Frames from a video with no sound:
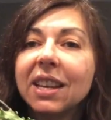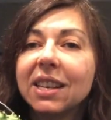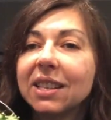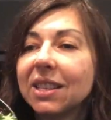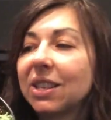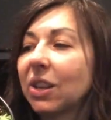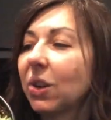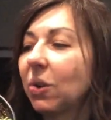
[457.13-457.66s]

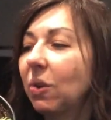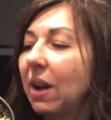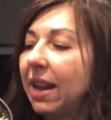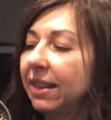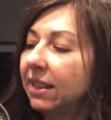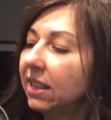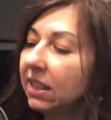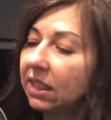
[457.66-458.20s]
So I
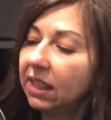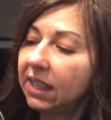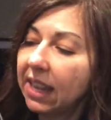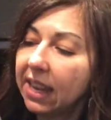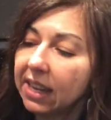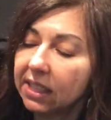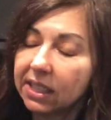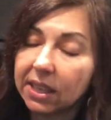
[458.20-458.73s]
didn't
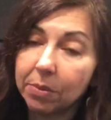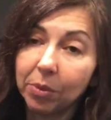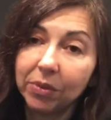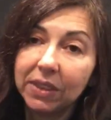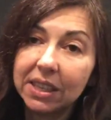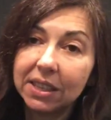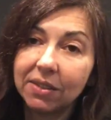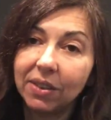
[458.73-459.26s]
take some of
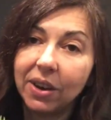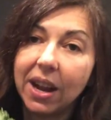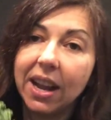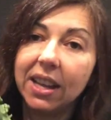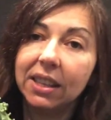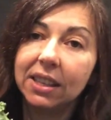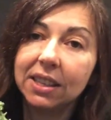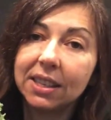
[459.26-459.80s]
these
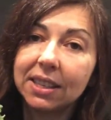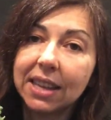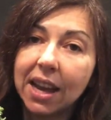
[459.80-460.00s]
varieties